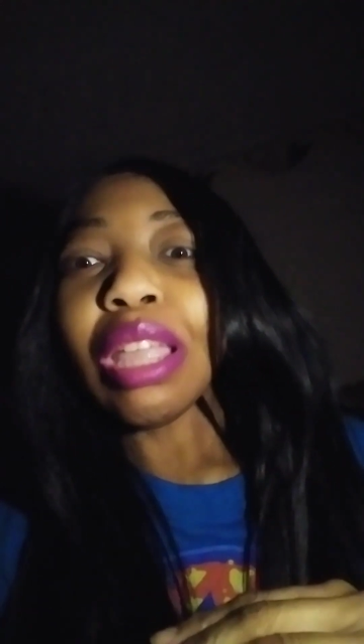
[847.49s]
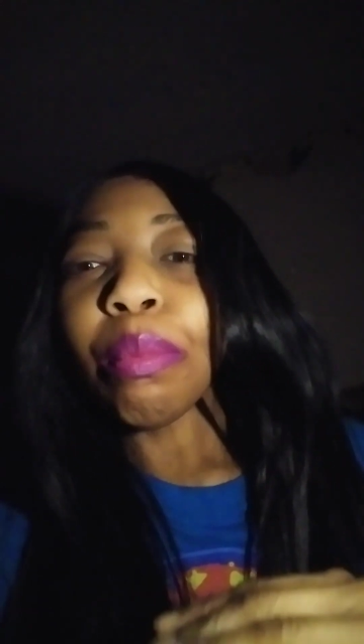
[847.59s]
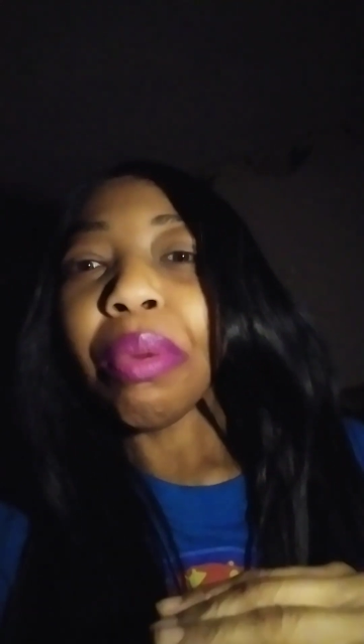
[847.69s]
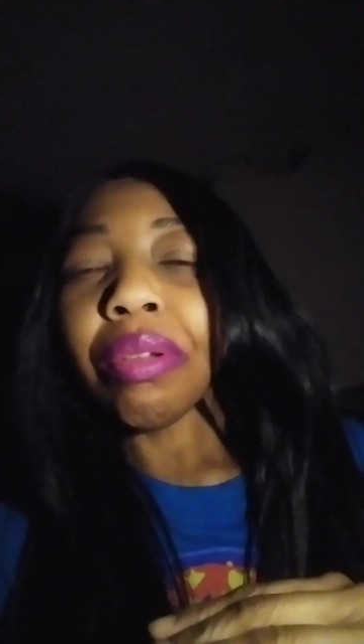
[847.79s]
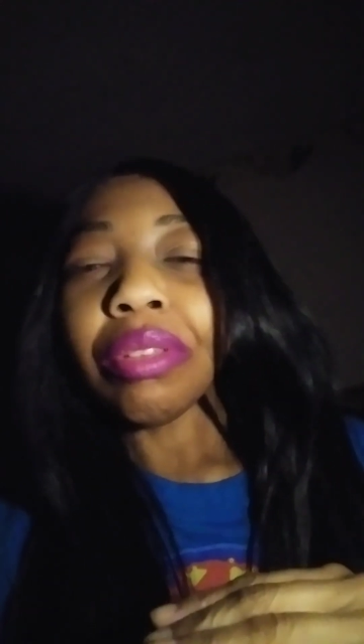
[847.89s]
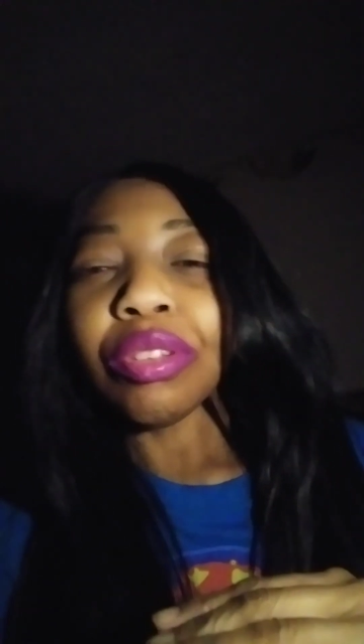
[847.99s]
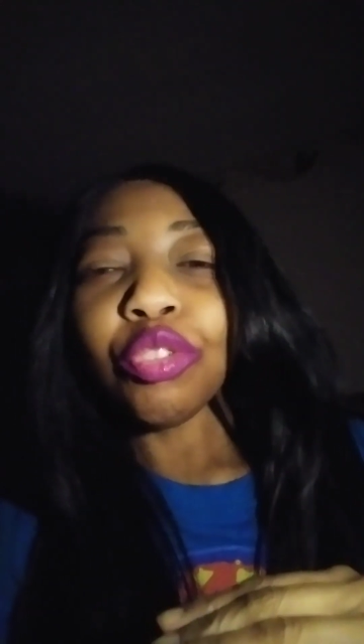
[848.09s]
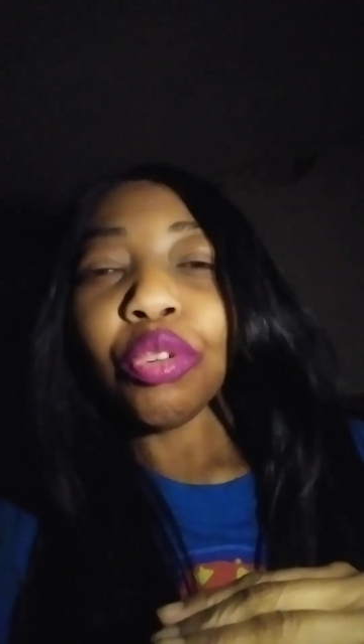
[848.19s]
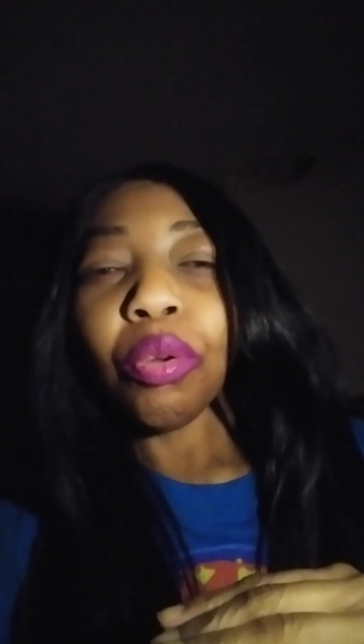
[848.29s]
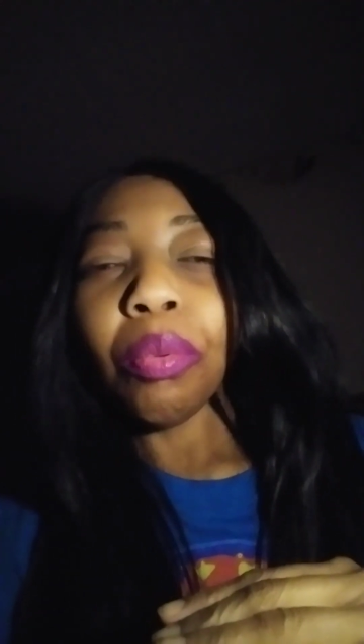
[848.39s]
that birth
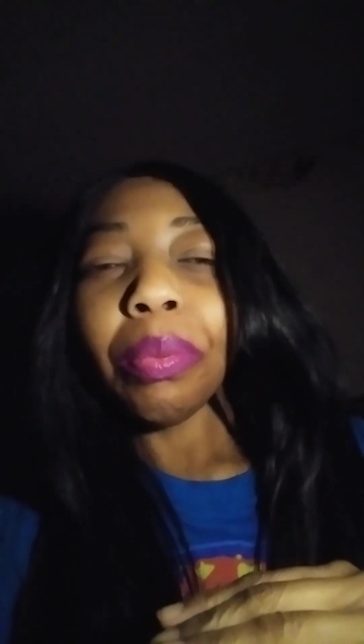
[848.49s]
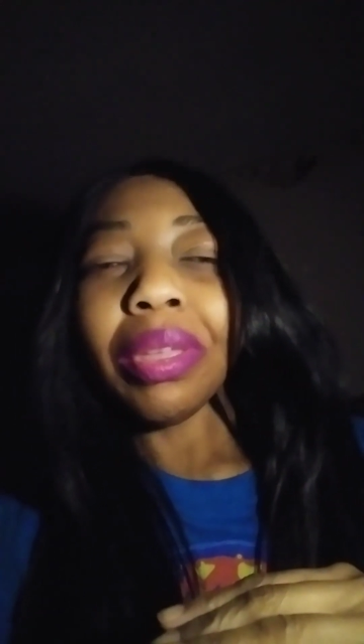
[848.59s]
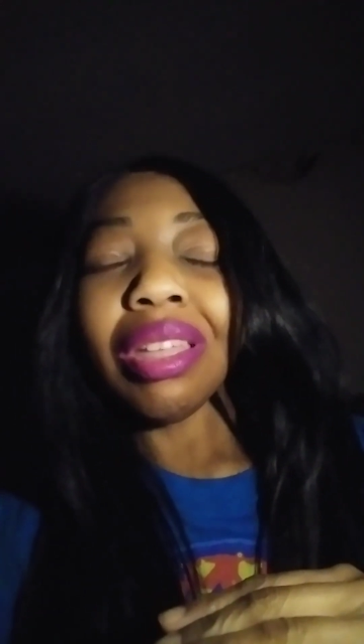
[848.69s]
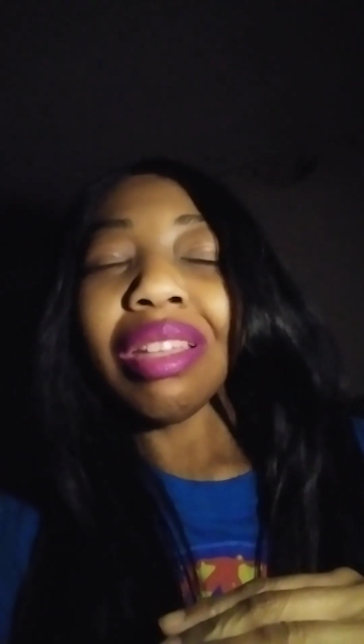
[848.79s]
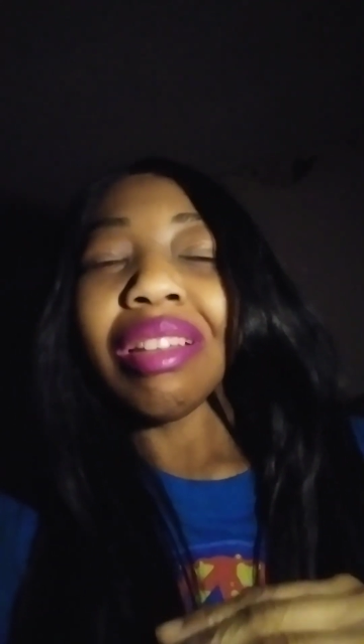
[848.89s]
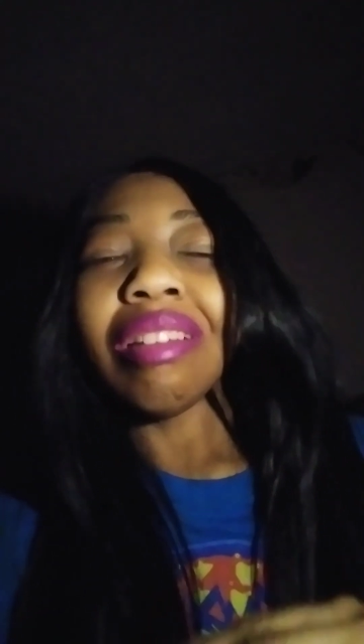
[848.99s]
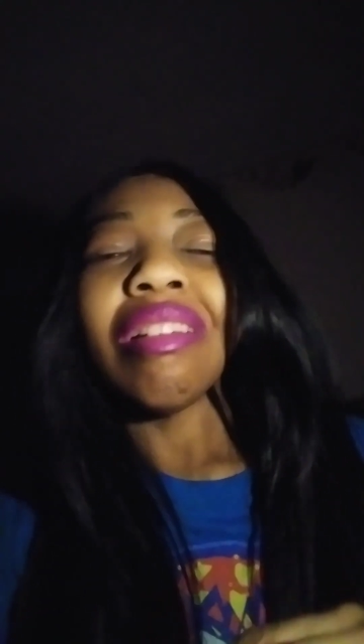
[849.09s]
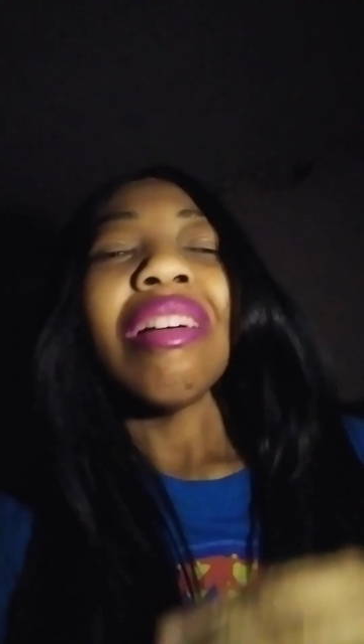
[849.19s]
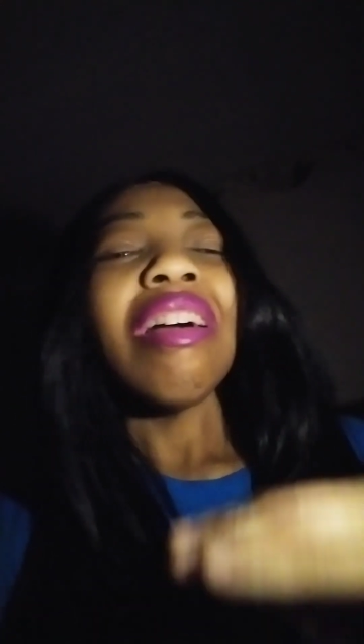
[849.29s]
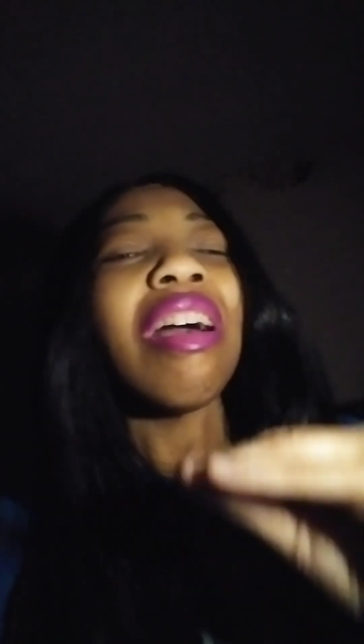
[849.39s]
control pill
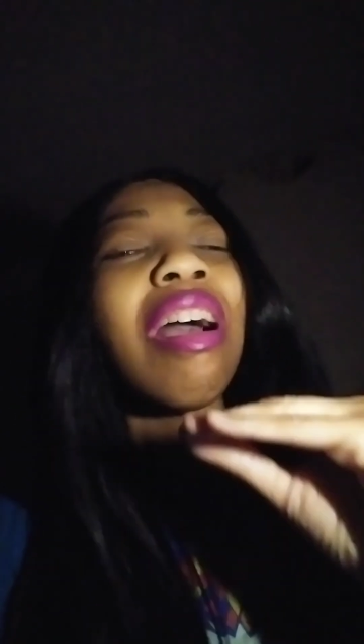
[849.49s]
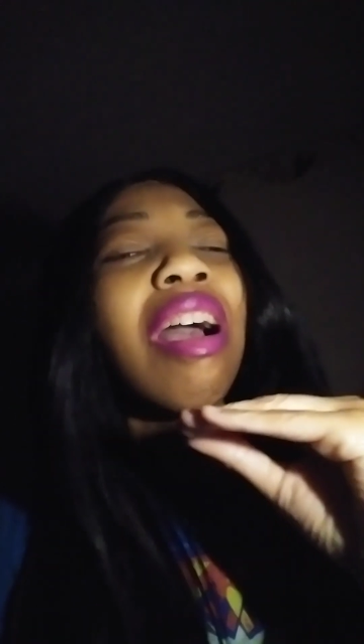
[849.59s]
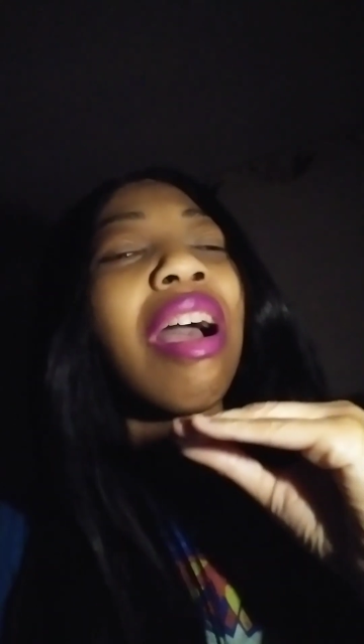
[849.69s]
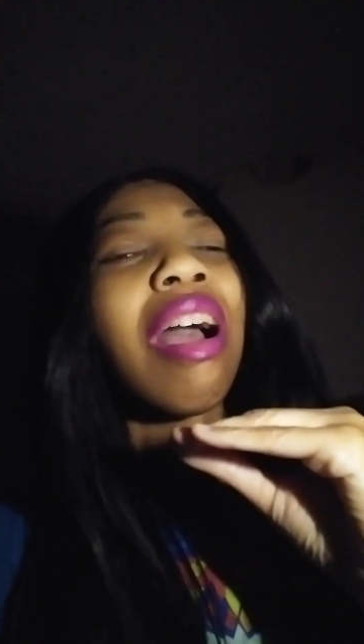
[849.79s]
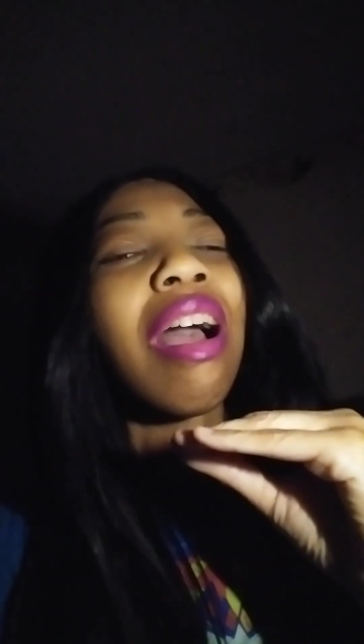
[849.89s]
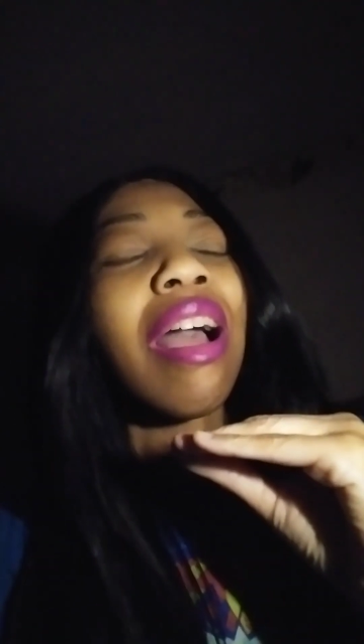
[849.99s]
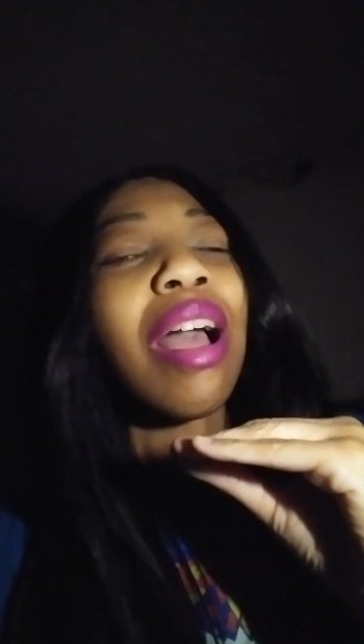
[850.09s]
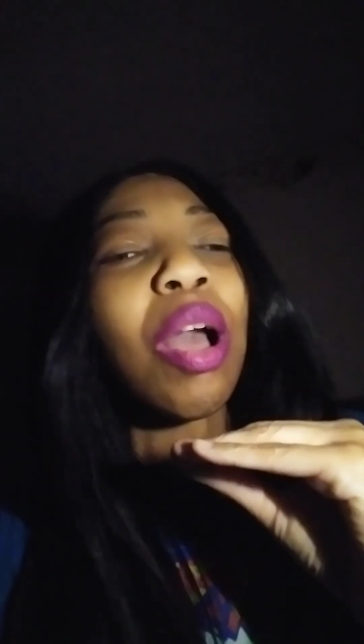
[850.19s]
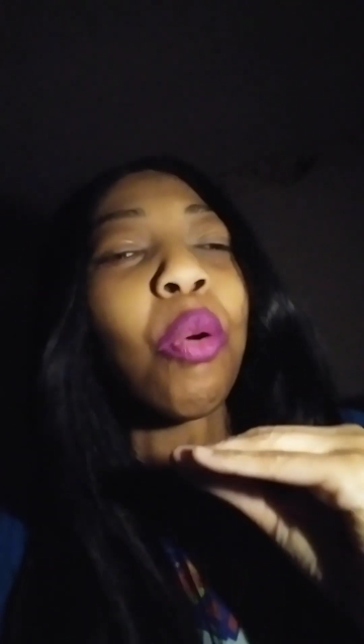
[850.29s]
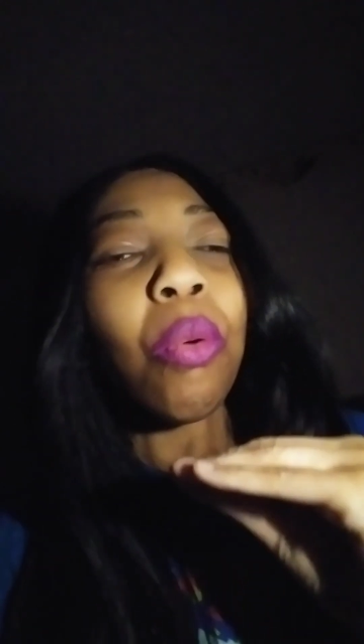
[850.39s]

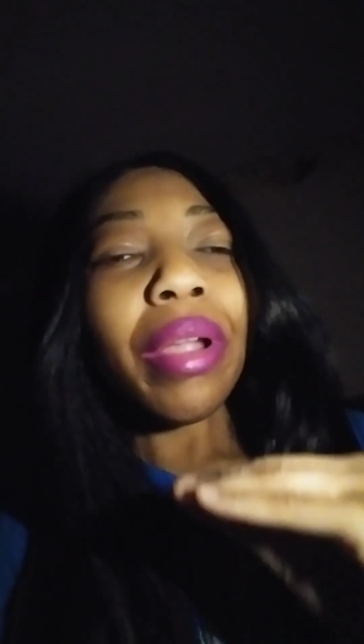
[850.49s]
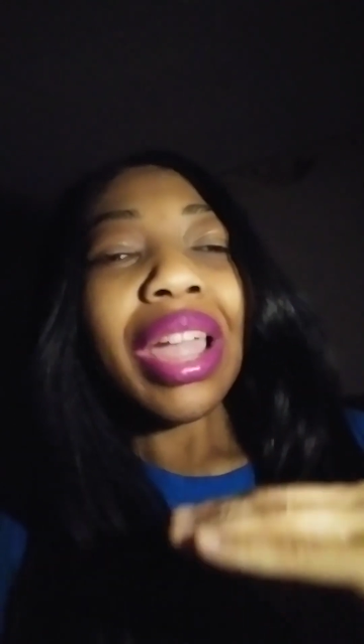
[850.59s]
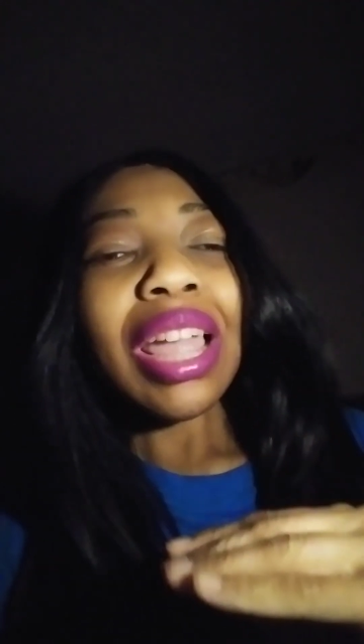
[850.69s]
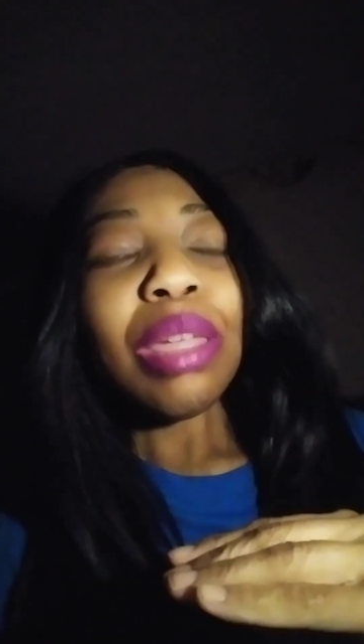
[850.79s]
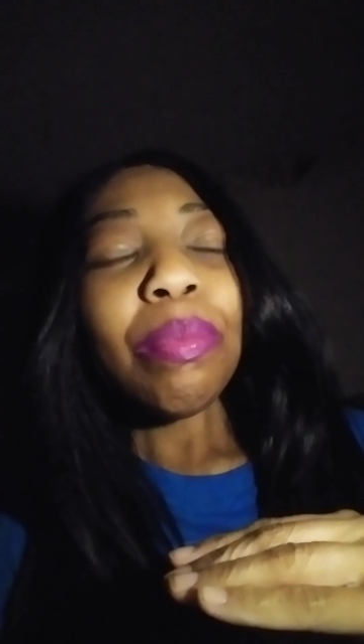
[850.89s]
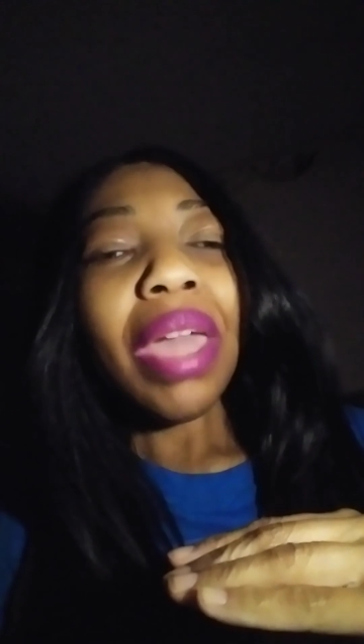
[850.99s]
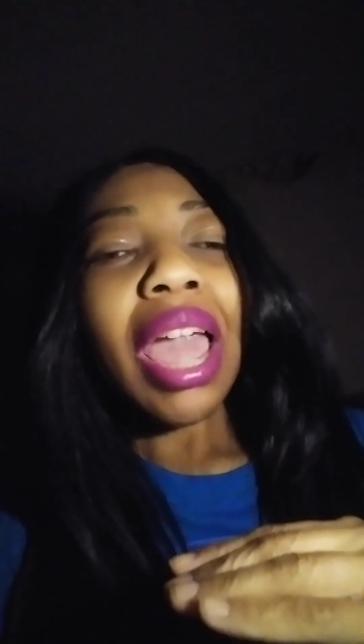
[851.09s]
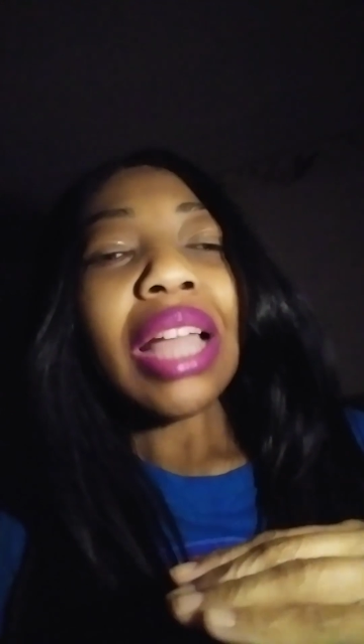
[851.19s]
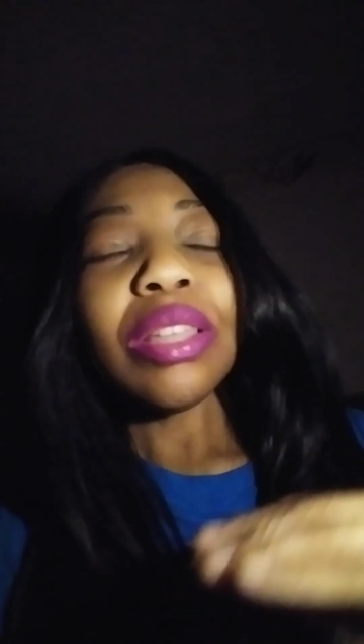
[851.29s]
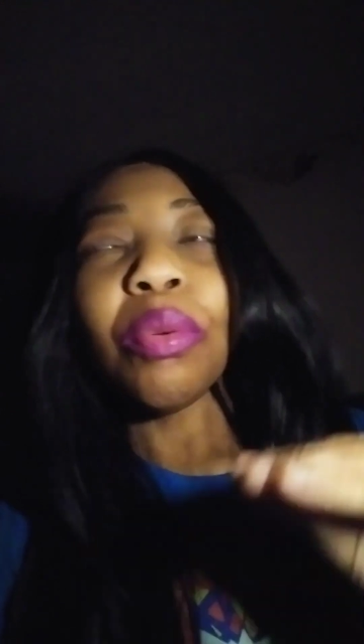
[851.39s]
were
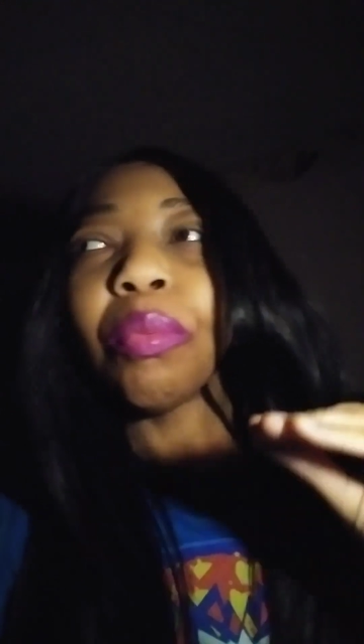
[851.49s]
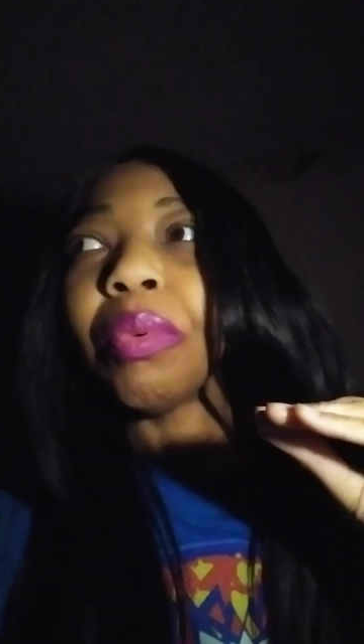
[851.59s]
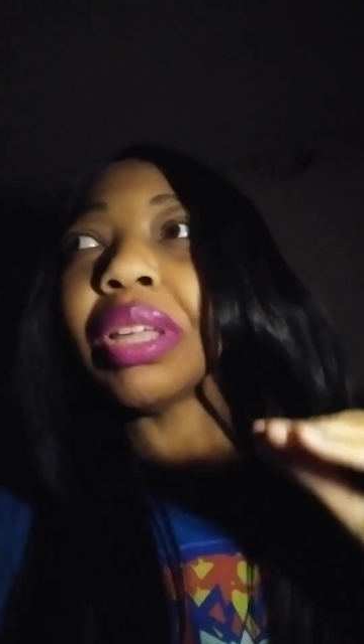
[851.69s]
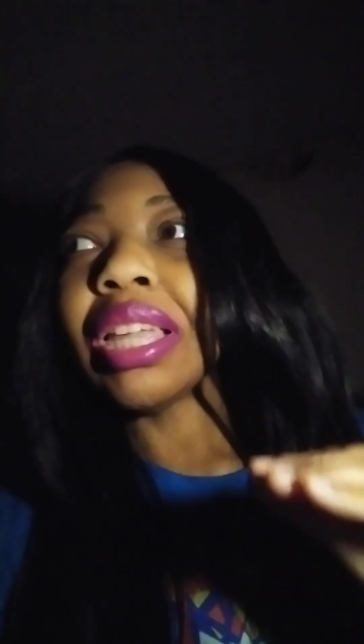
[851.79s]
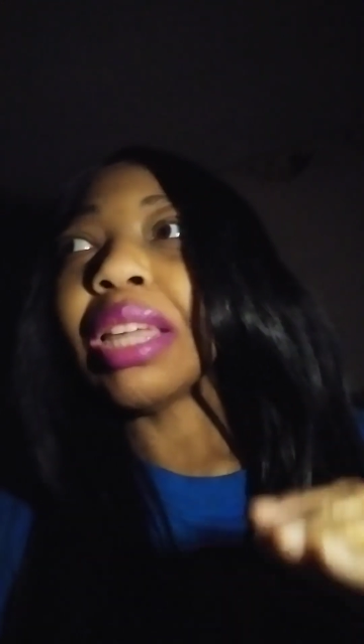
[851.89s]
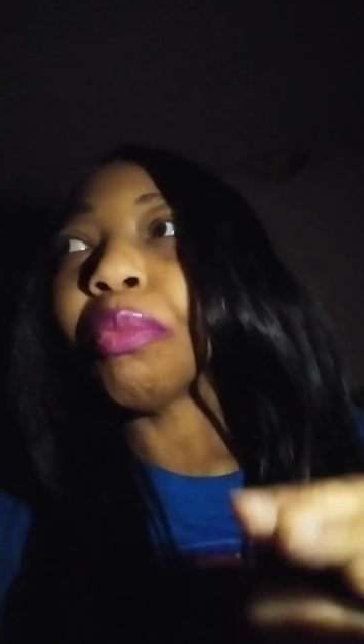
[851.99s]
impacted. You